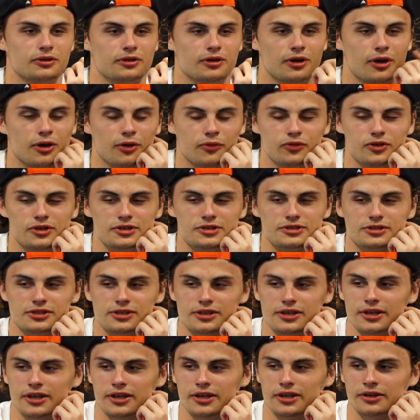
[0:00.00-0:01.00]

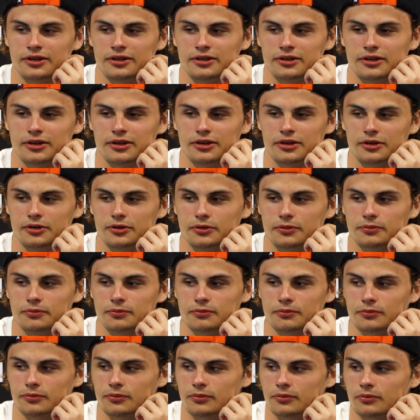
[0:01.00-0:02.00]
obviously, and
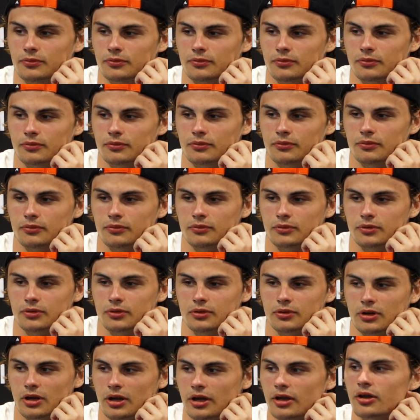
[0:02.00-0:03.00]

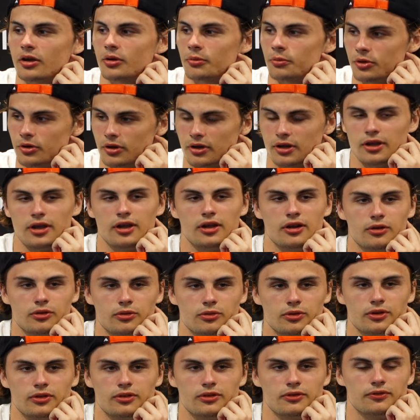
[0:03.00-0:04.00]
I communicated
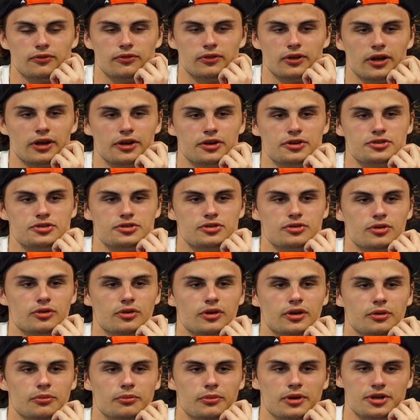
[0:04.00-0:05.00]
with the Flyers too
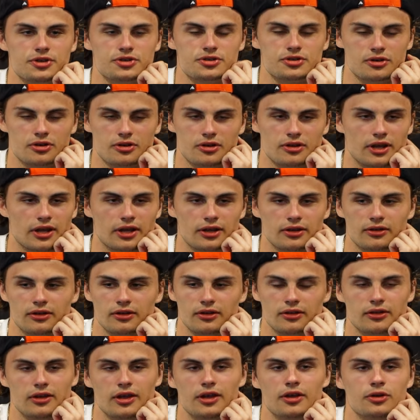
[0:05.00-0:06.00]
and made sure that
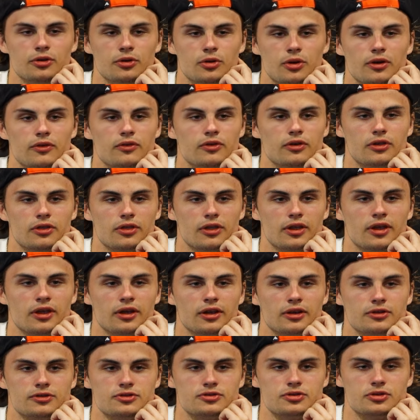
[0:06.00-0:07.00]
they knew everything
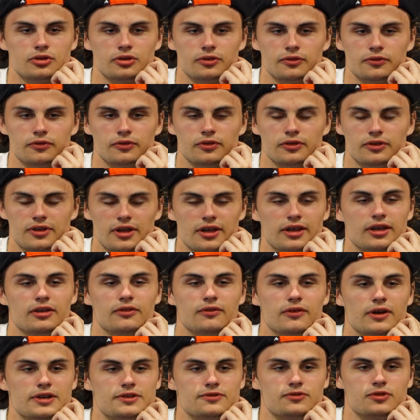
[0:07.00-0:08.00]
and sort of take
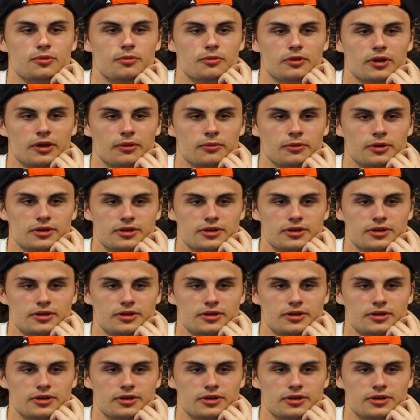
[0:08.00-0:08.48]
advice from them,